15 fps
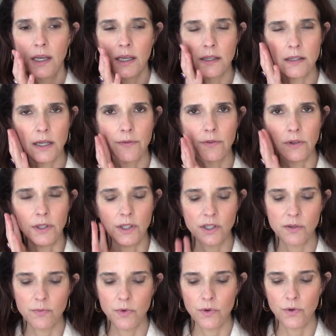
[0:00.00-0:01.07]
is definitely
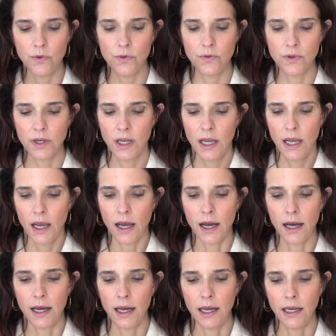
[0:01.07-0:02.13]
smoothed.
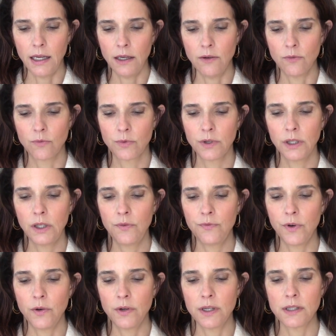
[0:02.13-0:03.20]
I really
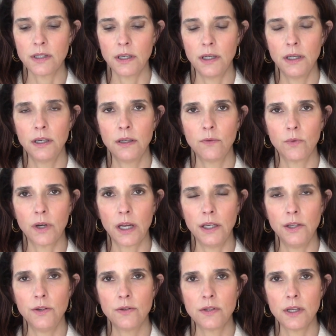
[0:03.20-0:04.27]
focus in, when I
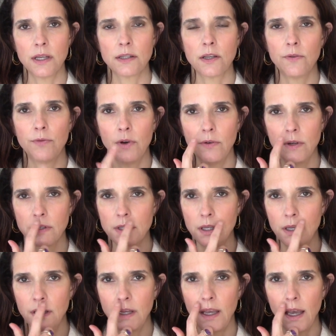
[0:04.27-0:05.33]
use this, I'll focus
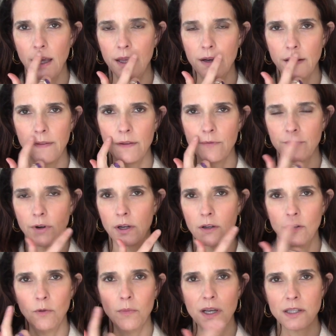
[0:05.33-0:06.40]
in again on the
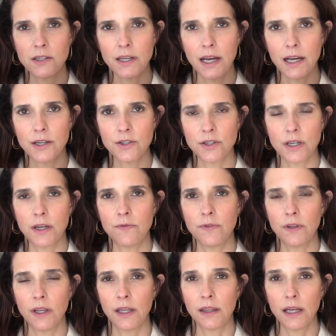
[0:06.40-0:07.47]
freckle mustache, and I
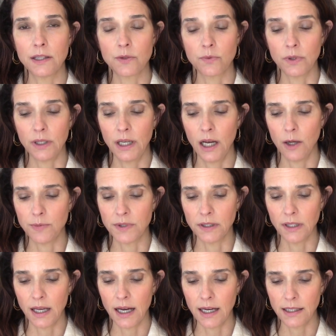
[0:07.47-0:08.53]
feel like that's really helped a
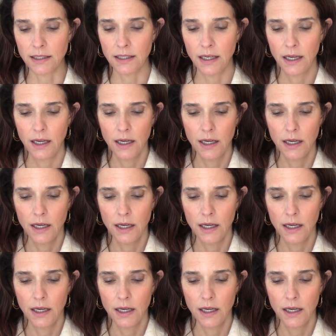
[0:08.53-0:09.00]
lot.